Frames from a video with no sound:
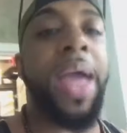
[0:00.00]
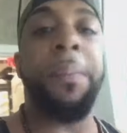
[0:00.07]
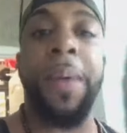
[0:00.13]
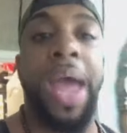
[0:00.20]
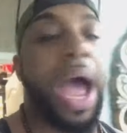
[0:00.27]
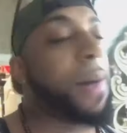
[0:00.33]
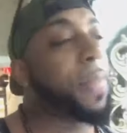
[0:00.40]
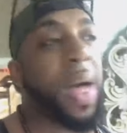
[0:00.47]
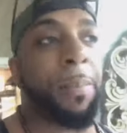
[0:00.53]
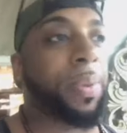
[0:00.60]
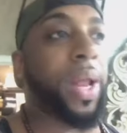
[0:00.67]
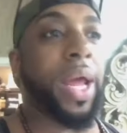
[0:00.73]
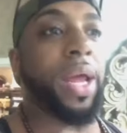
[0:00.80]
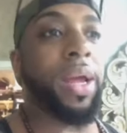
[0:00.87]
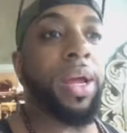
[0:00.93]
baby, I'm
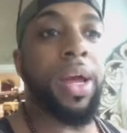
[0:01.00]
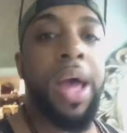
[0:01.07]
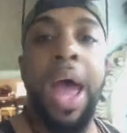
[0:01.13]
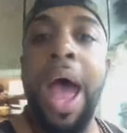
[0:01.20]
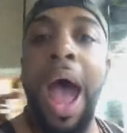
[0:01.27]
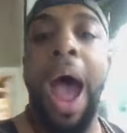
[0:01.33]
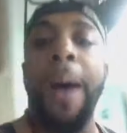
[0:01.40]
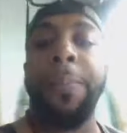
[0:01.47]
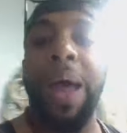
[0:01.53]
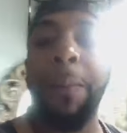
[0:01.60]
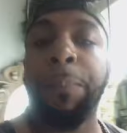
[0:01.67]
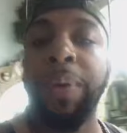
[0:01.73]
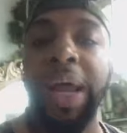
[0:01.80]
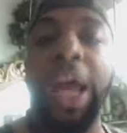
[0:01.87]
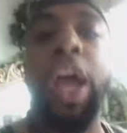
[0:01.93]
not playing. I'm
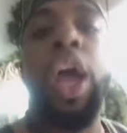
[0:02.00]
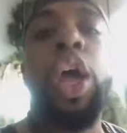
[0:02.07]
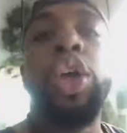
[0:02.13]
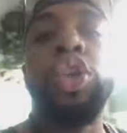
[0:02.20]
not playing.